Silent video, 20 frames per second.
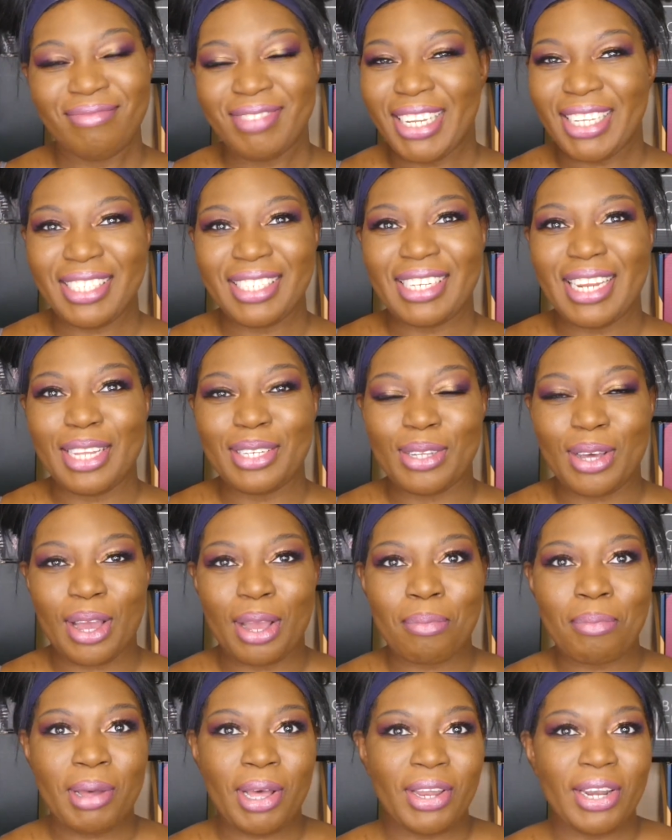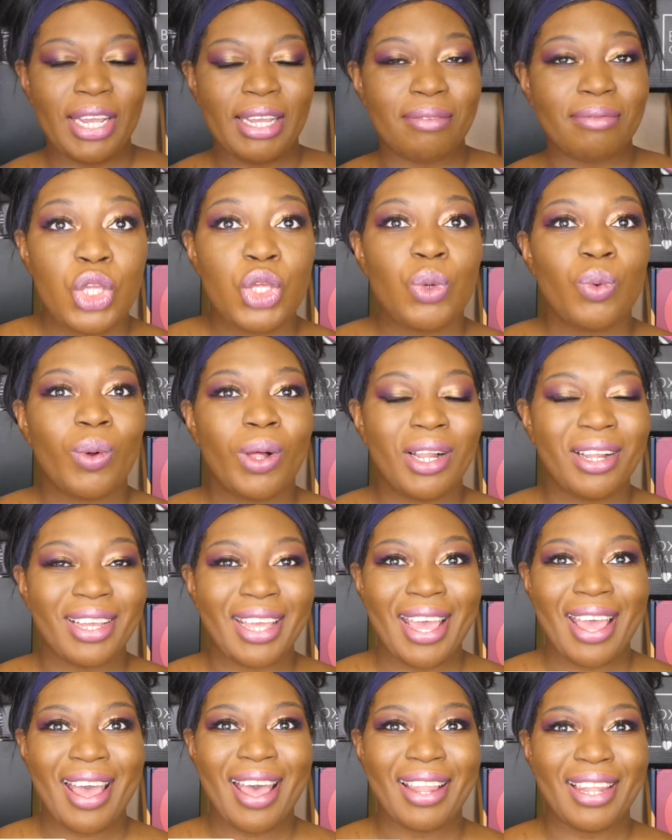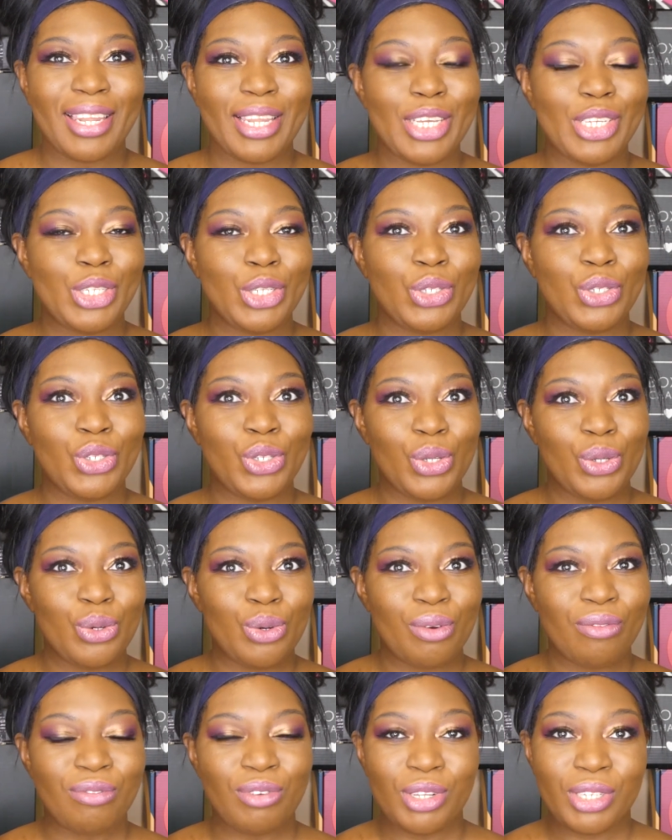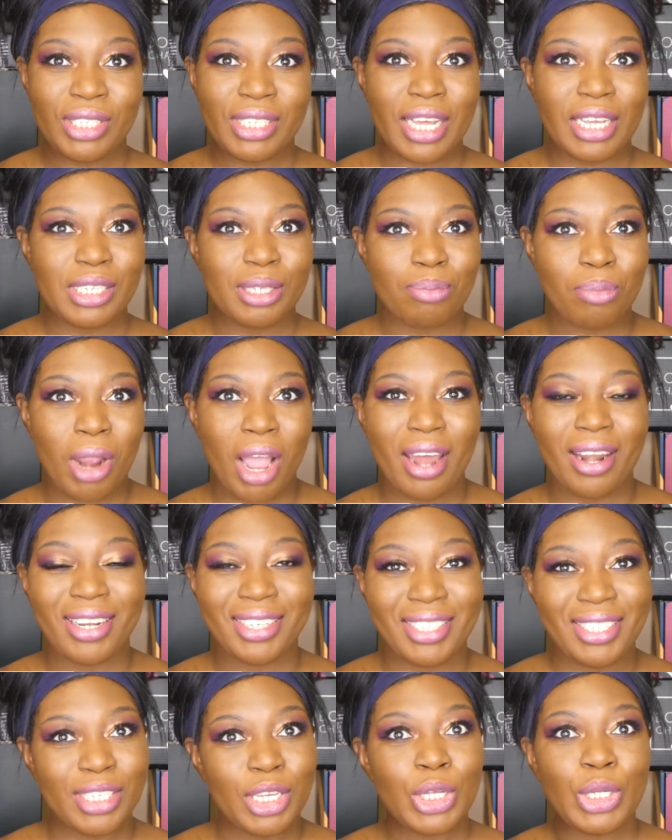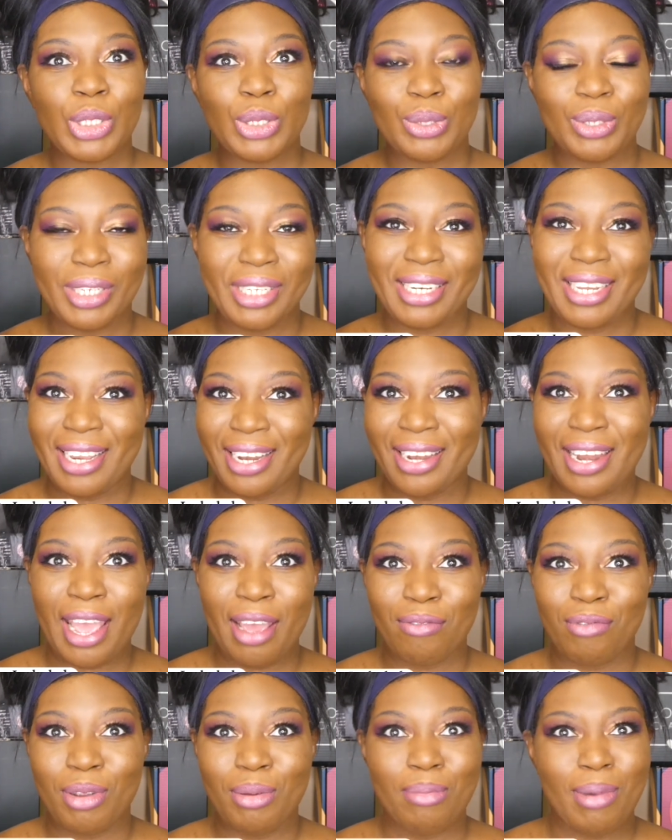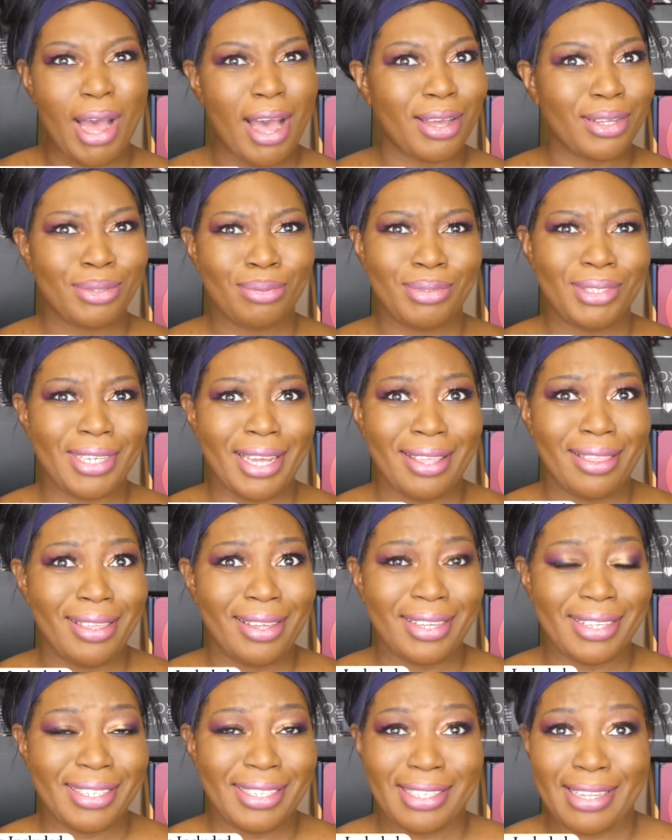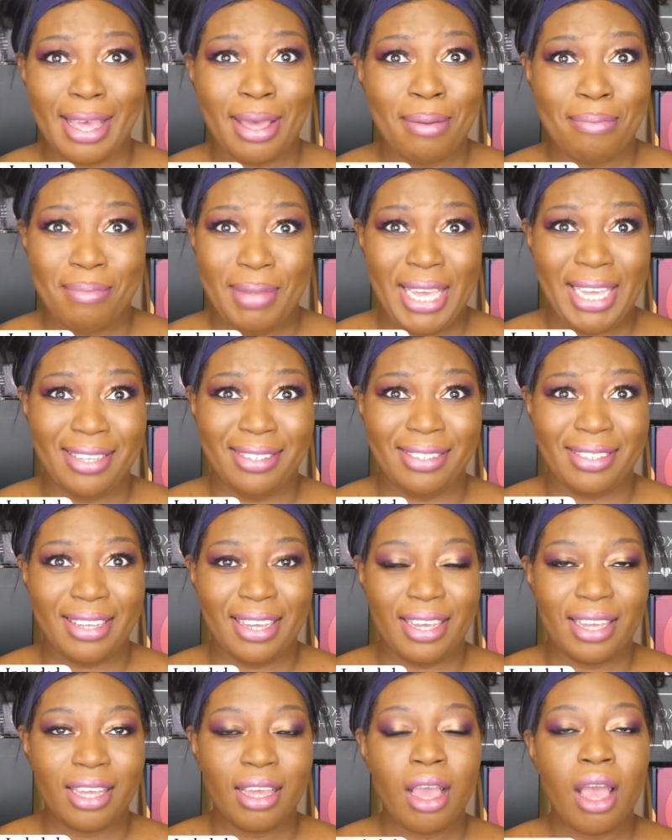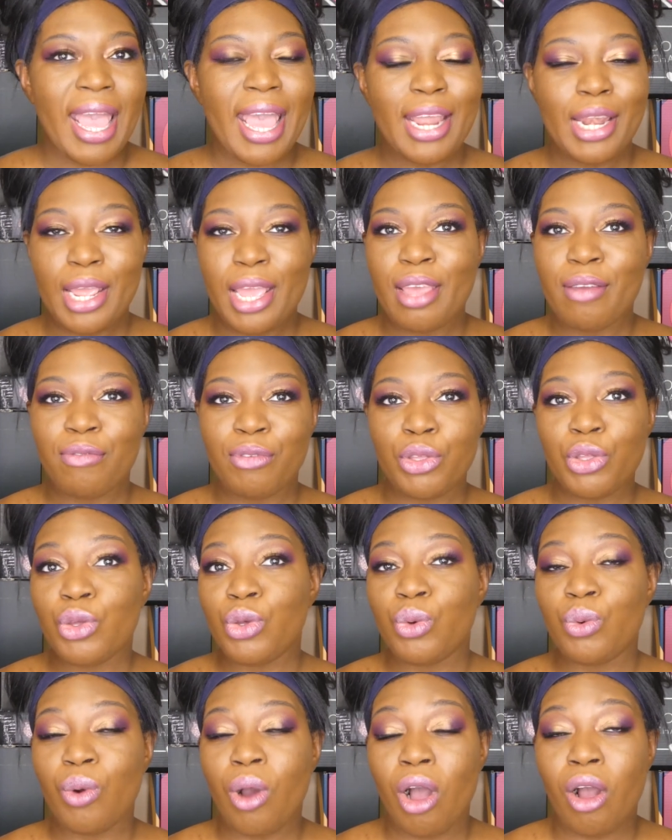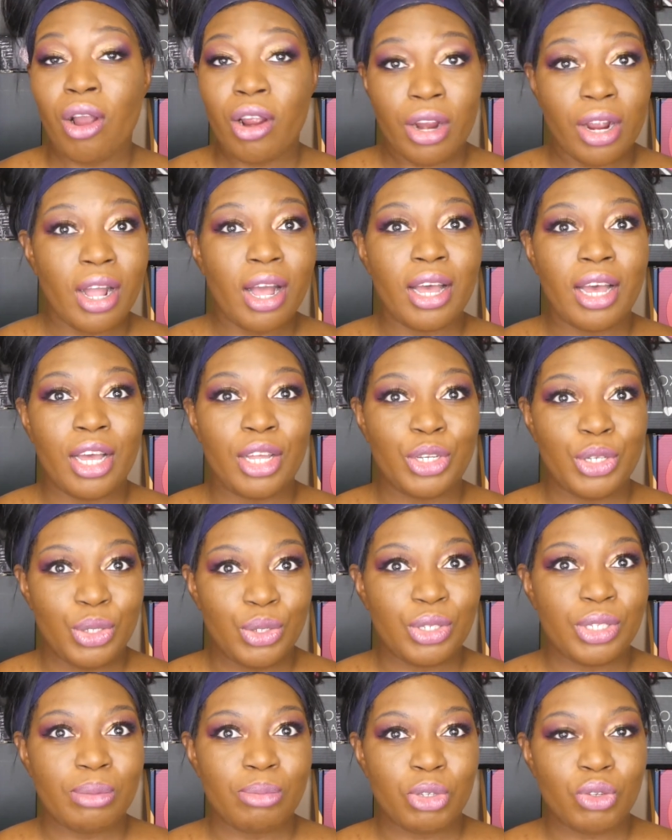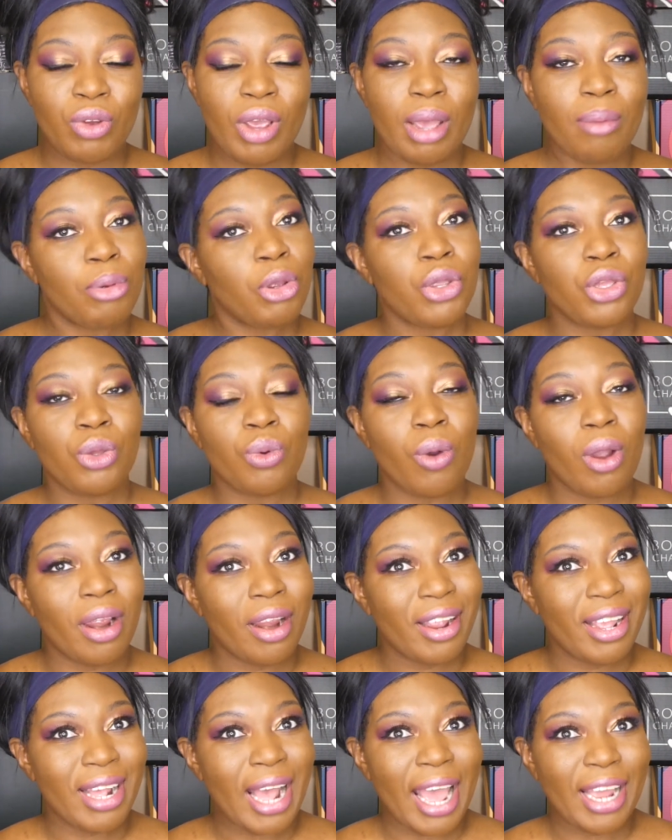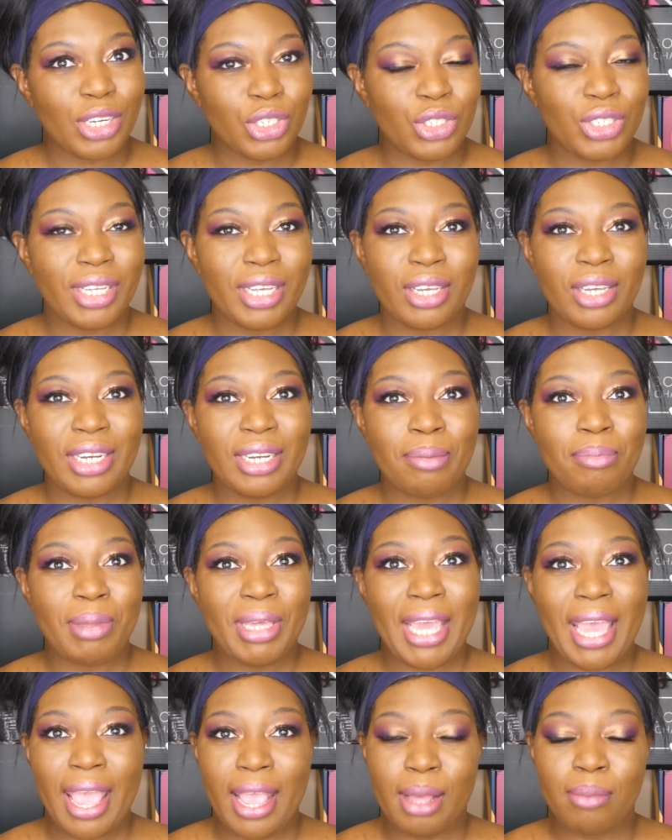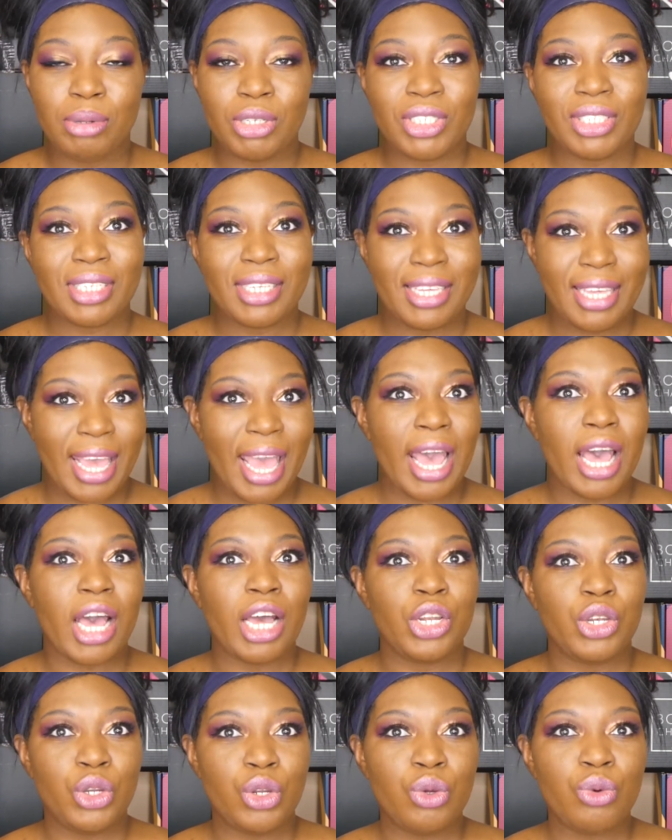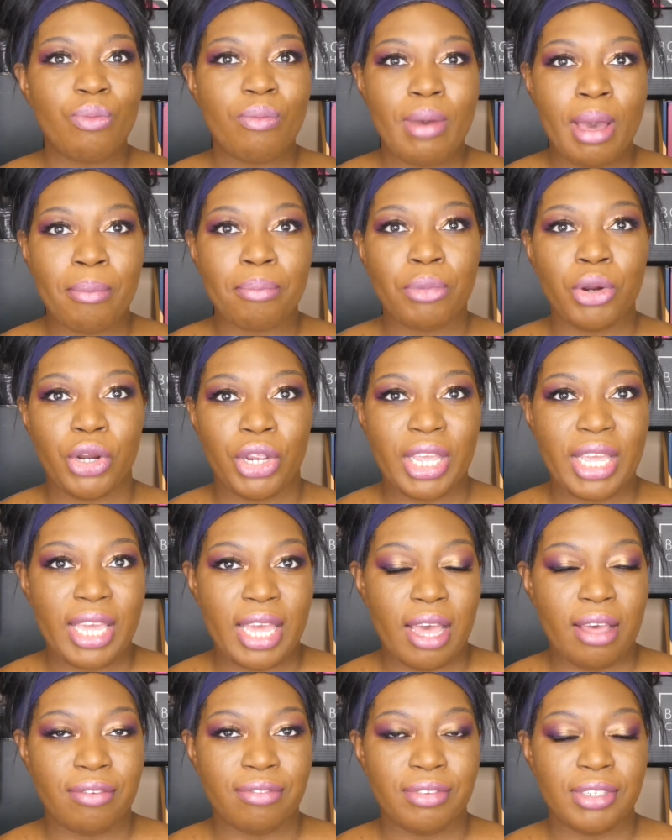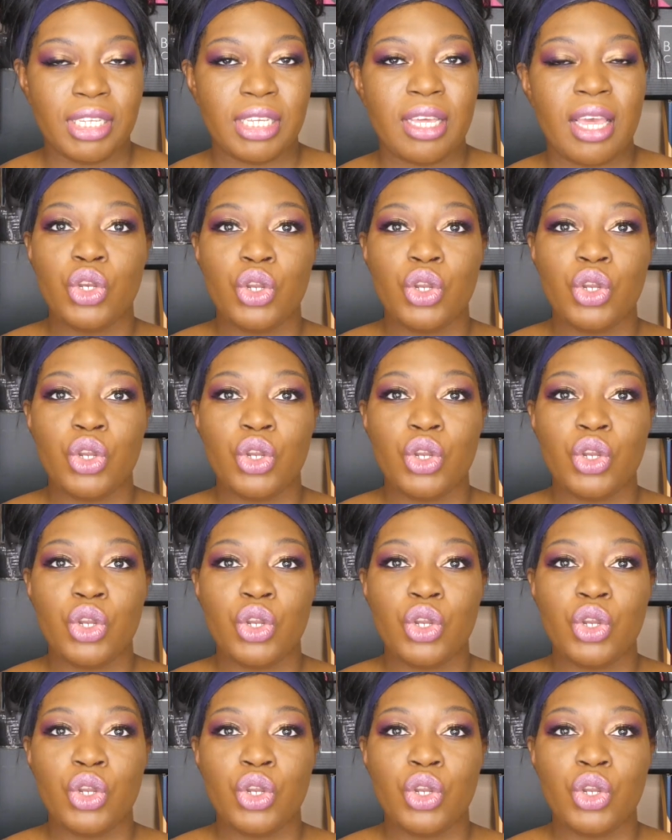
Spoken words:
Let's not talk about it. You will get at least 2 full-size products included in every box, which I think is amazing. And if you are a new subscriber, you are actually going to be able to get a new member gift.